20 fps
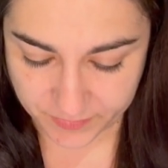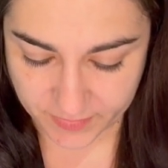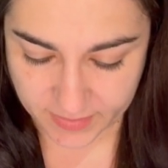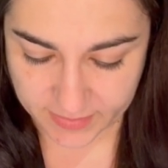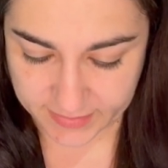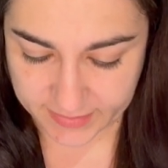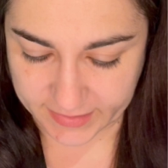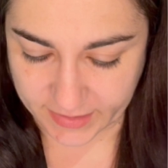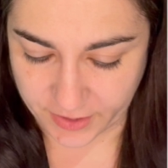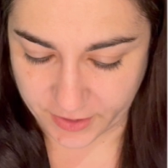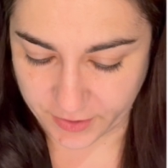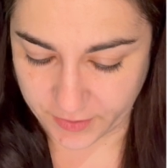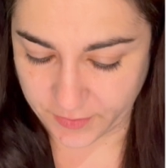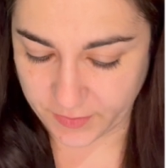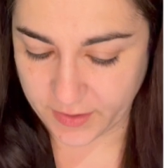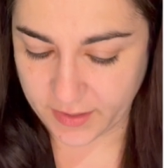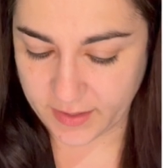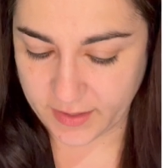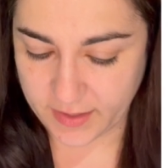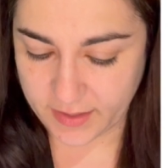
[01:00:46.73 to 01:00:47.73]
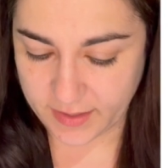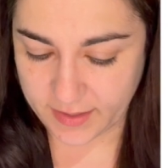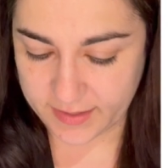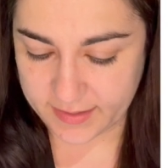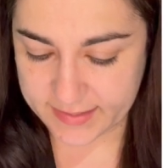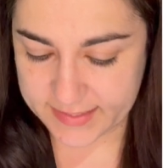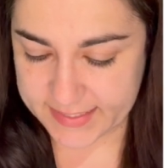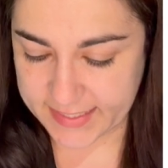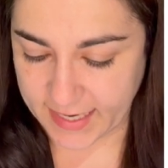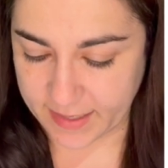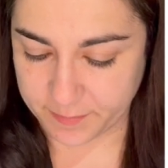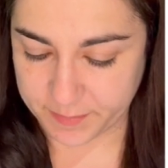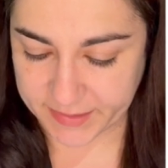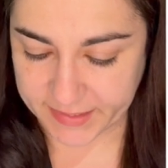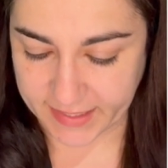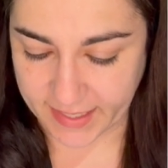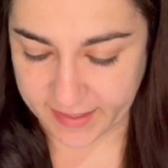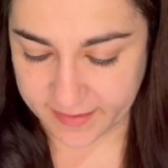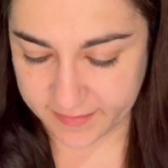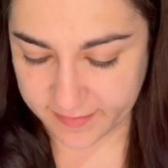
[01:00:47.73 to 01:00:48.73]
So
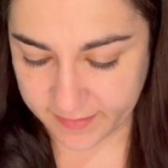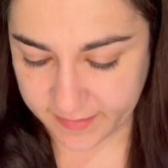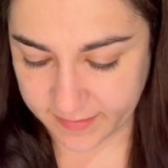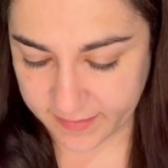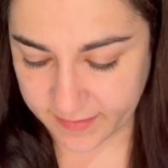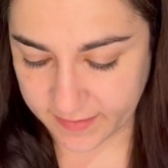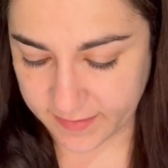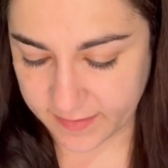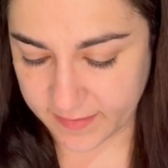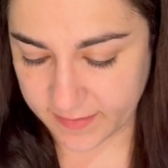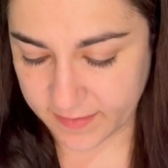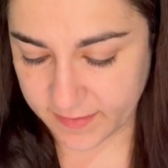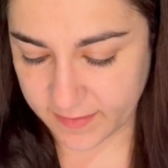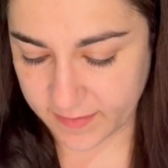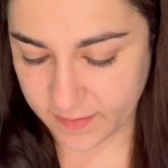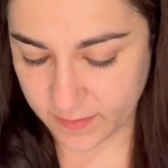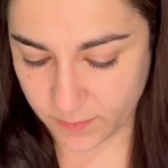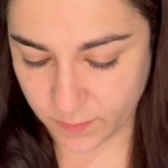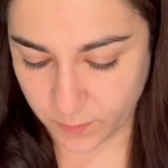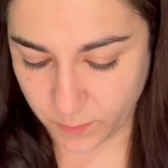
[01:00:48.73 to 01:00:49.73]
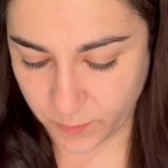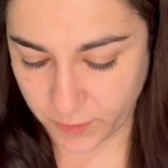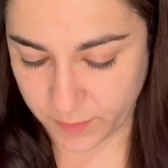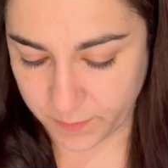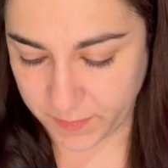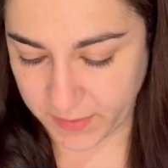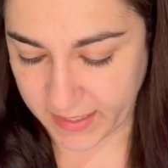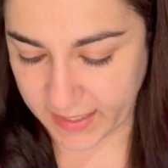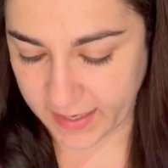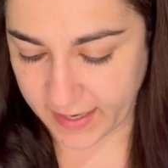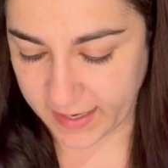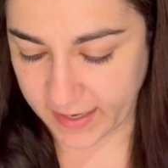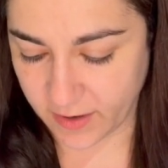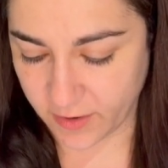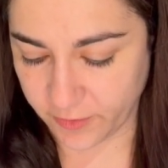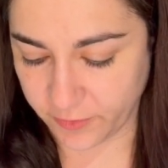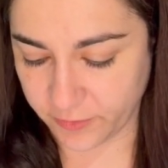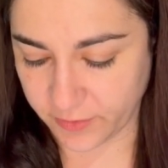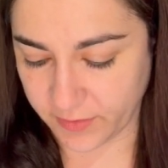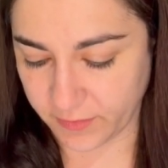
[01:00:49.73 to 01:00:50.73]
10% would be
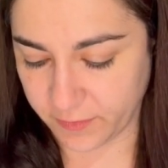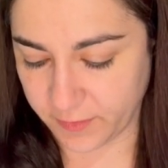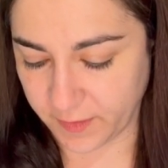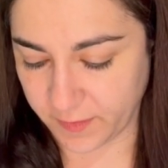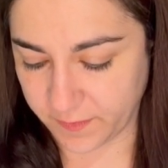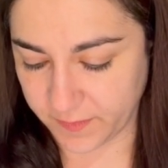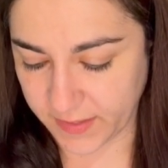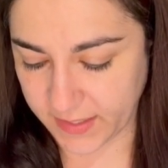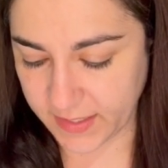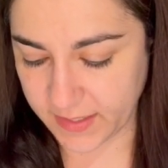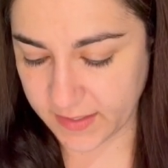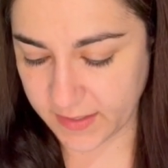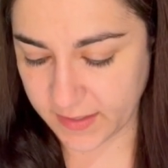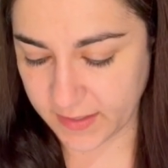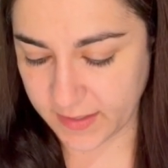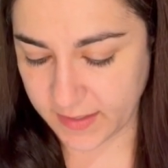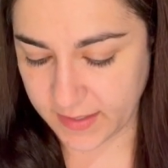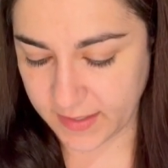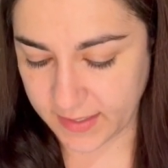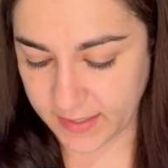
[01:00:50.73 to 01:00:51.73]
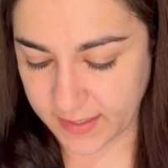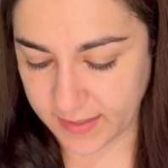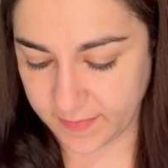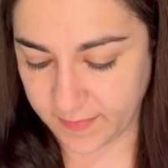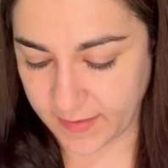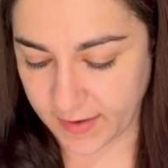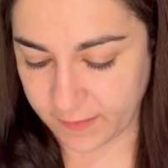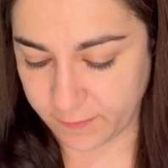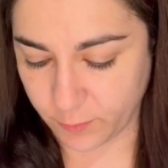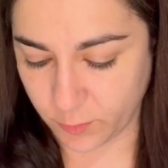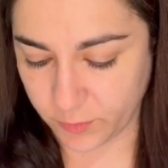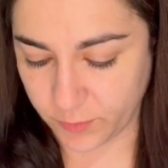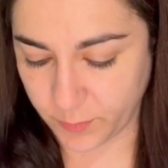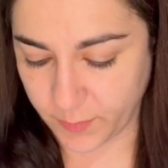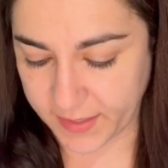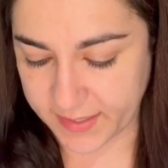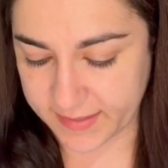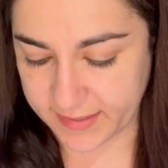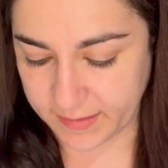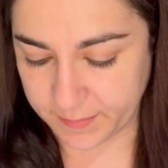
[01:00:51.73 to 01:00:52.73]
850, and therefore
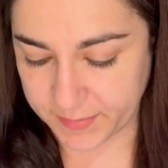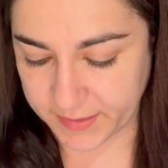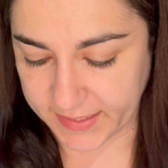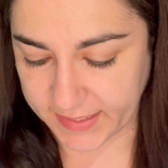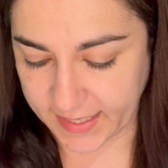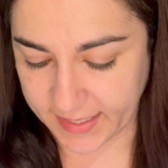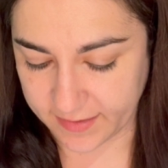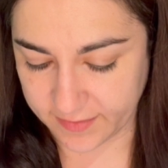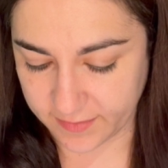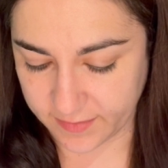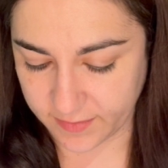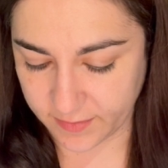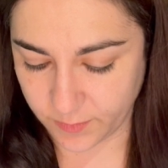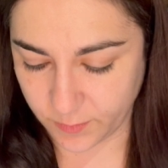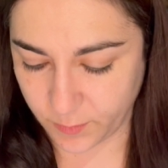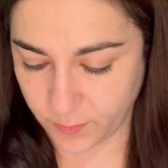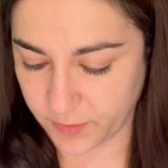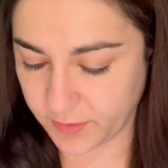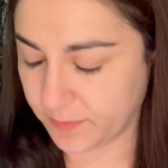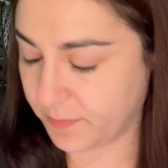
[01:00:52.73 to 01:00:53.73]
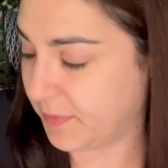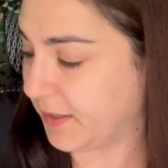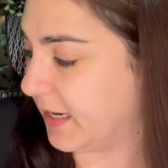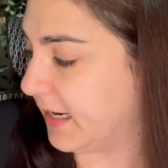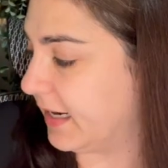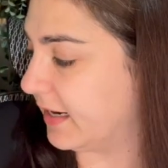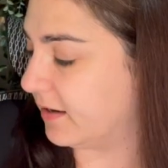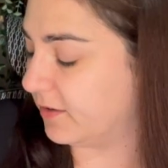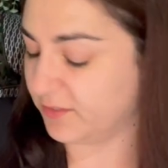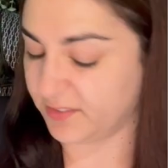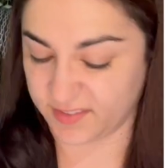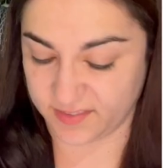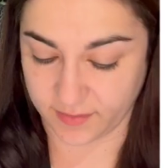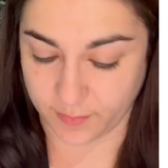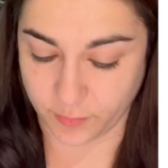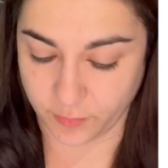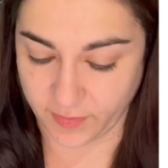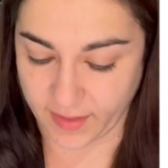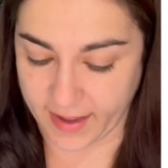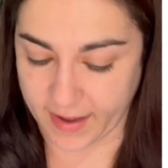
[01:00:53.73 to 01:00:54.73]
20% would be, I'll just
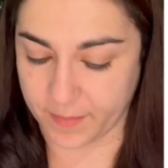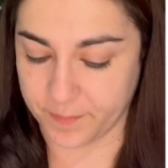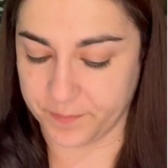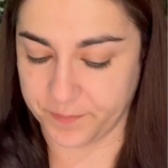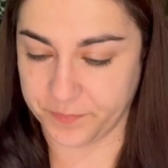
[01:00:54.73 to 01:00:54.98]
double that,